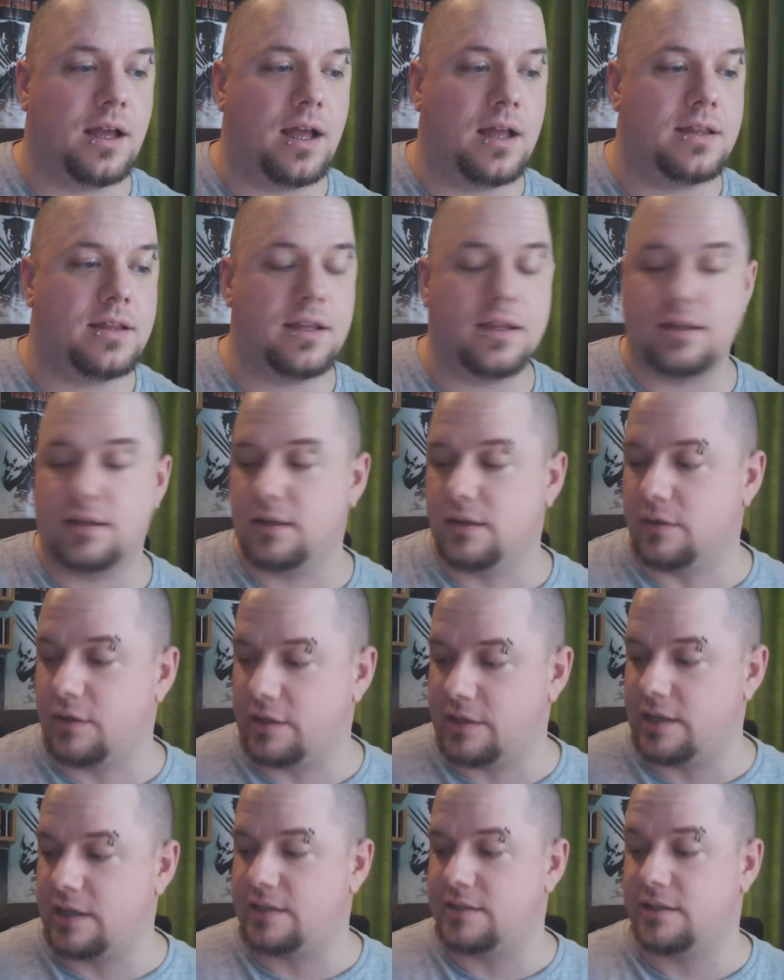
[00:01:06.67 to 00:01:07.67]

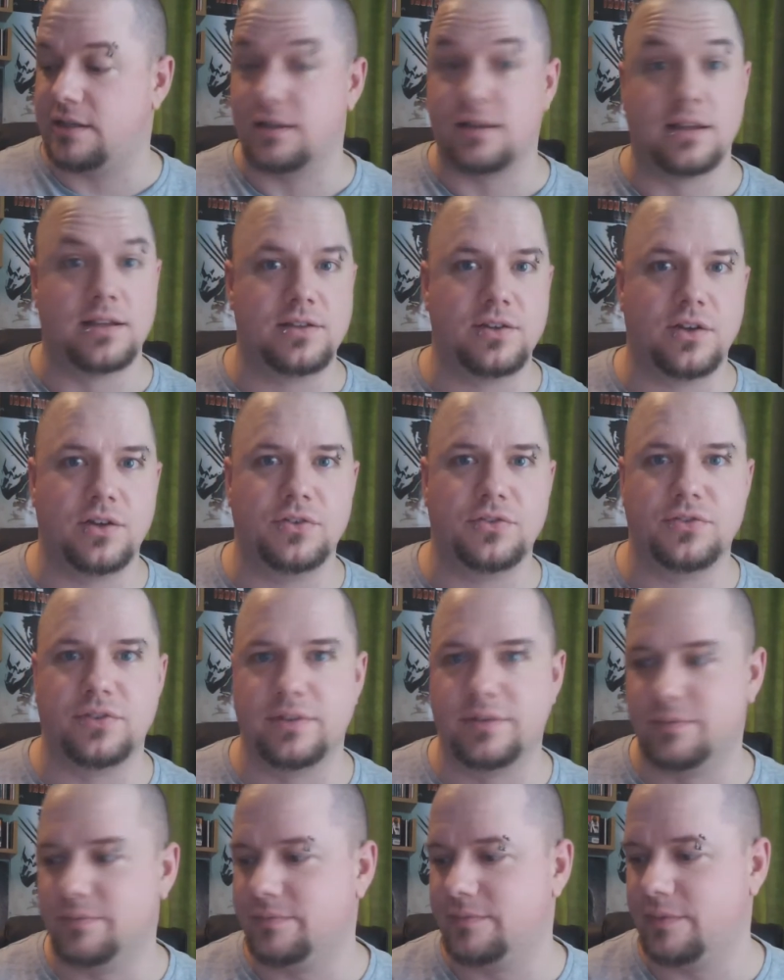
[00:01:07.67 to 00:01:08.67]
I need to turn this off.
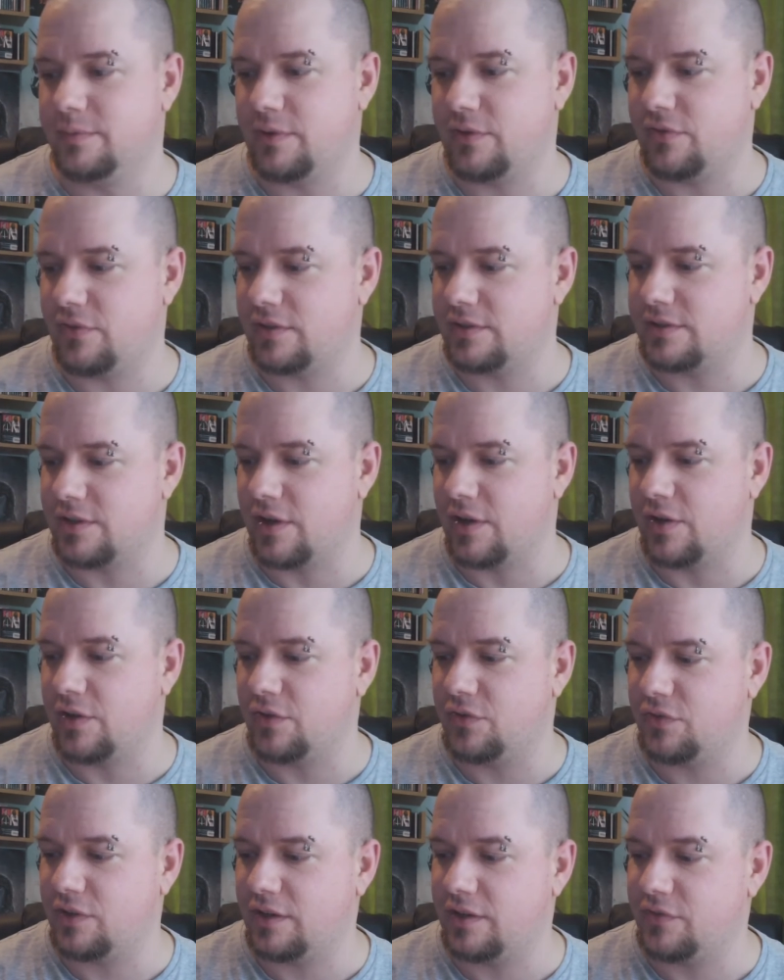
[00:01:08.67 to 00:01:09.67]
My phone's going
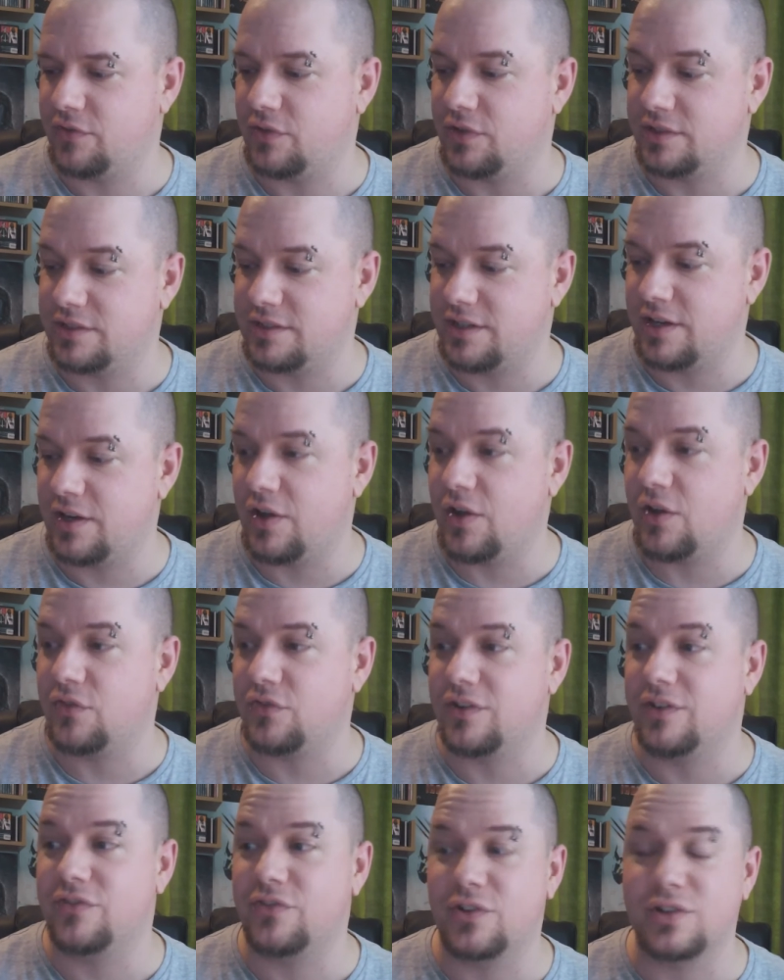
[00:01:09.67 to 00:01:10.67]
off, and I forgot to turn it off.
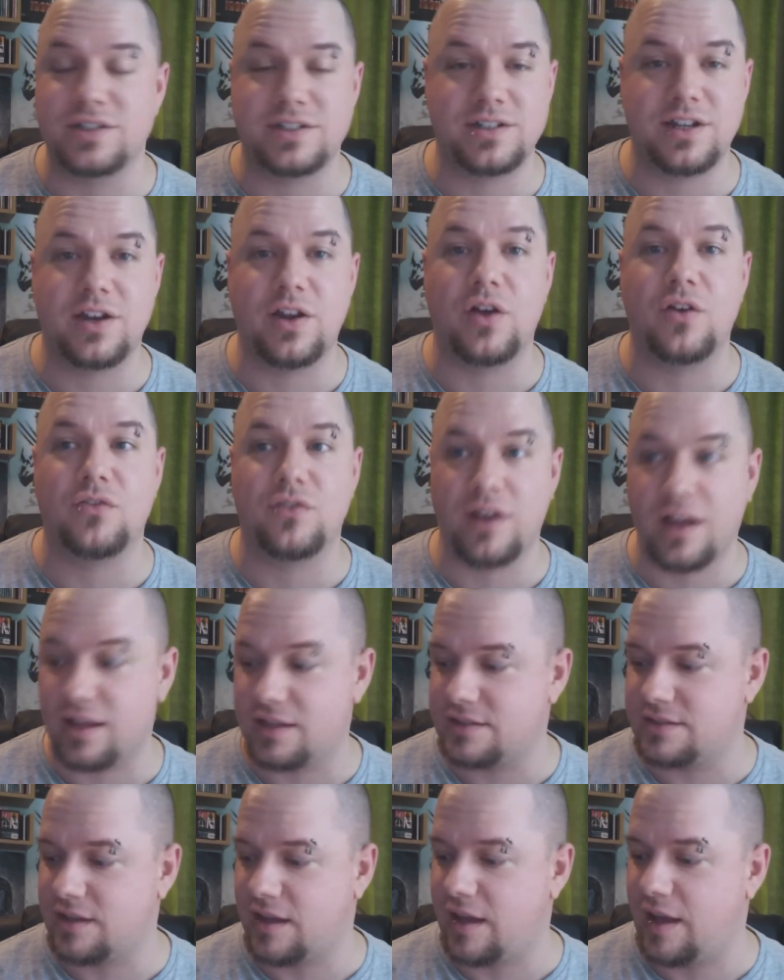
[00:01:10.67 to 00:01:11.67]
And I forgot to turn it off
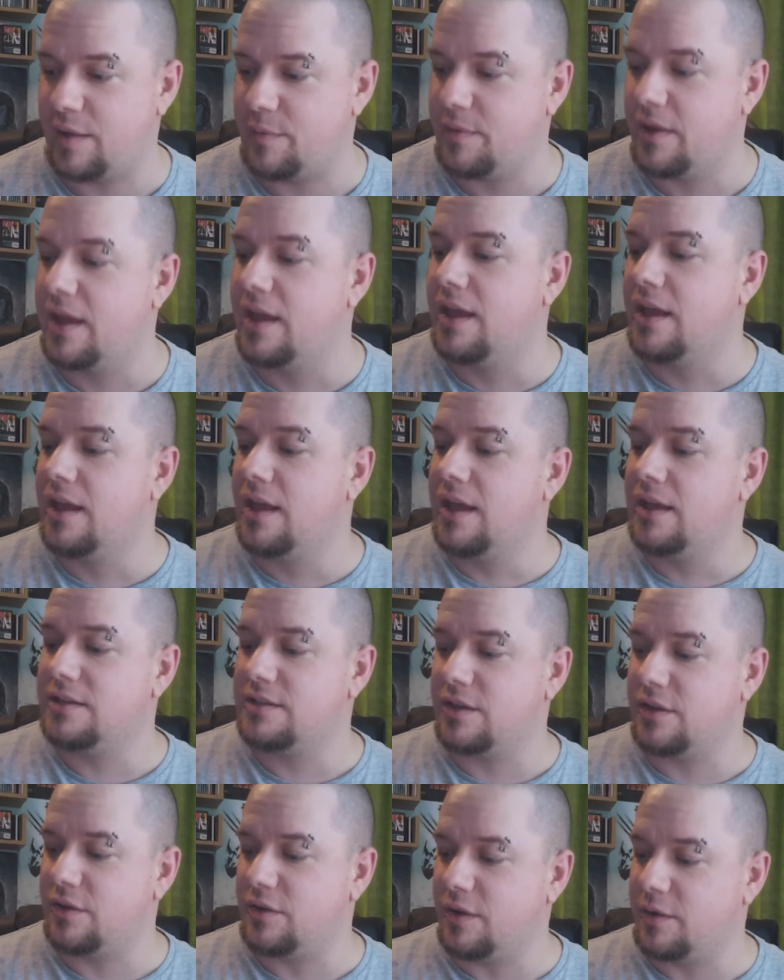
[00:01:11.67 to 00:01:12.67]
last time,
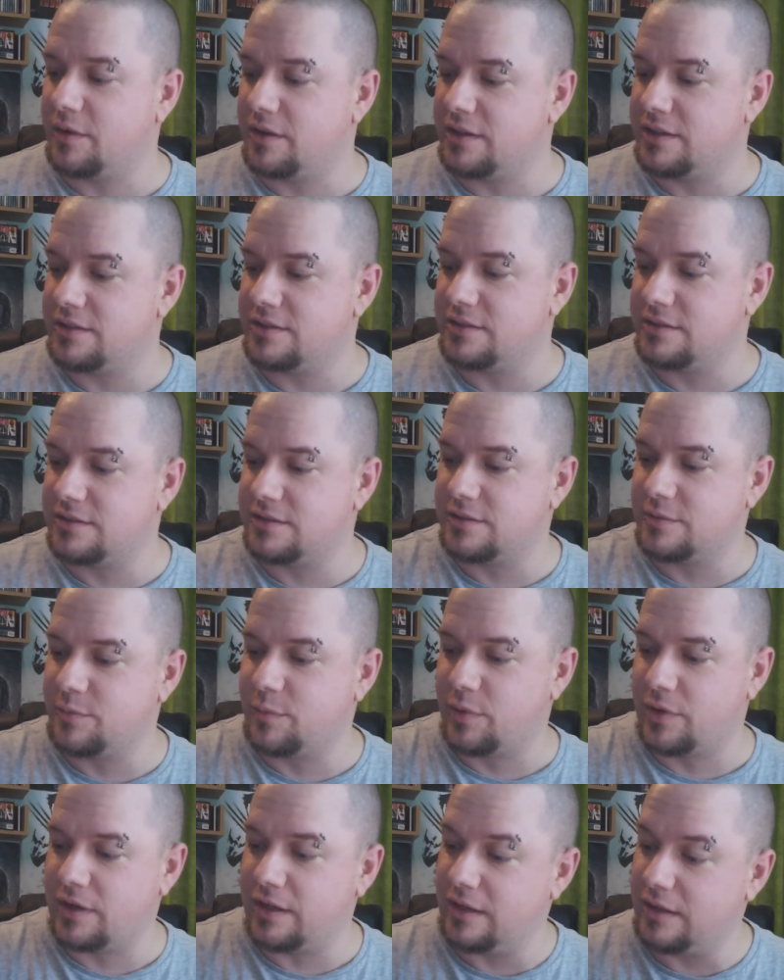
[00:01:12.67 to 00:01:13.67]
so I'm going to
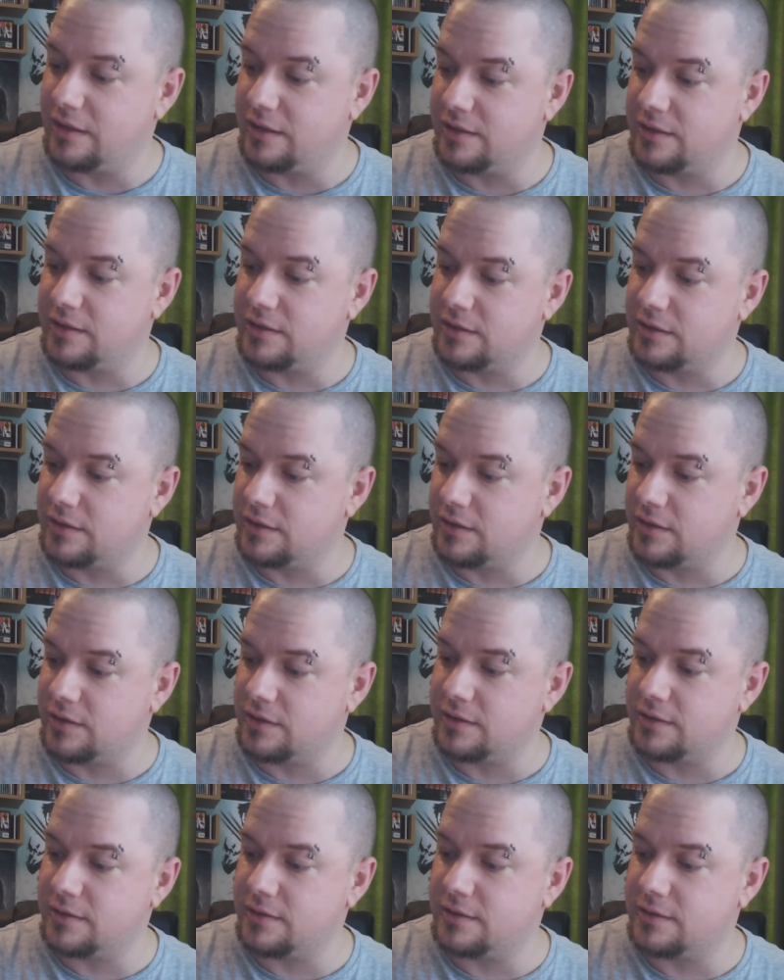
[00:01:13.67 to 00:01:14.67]
put it
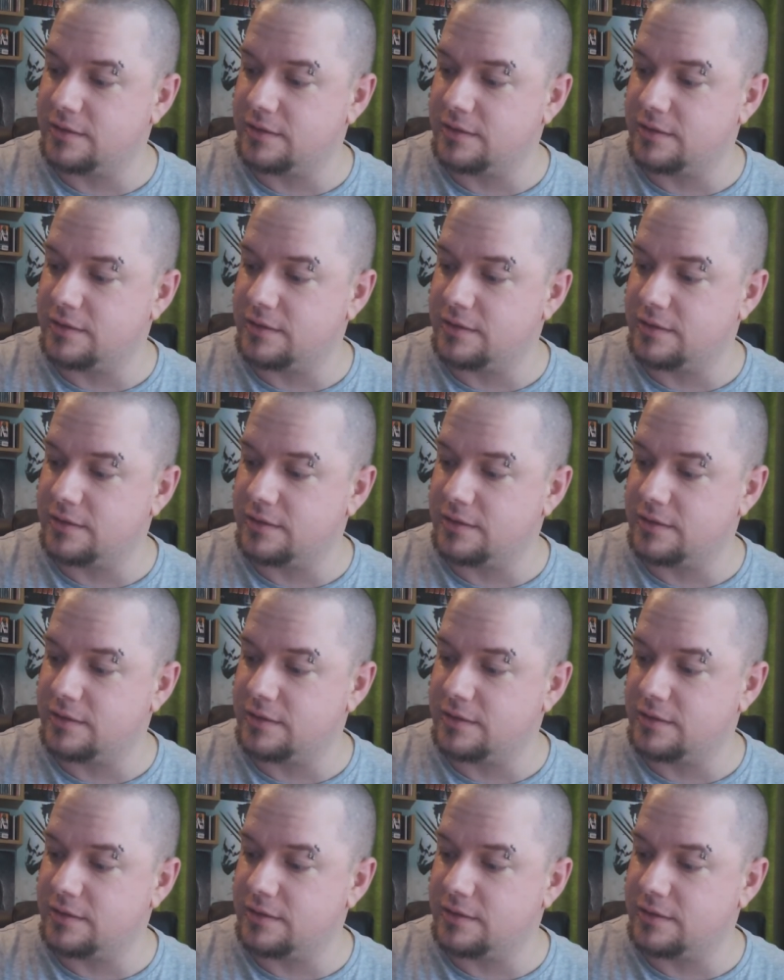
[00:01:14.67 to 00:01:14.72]
on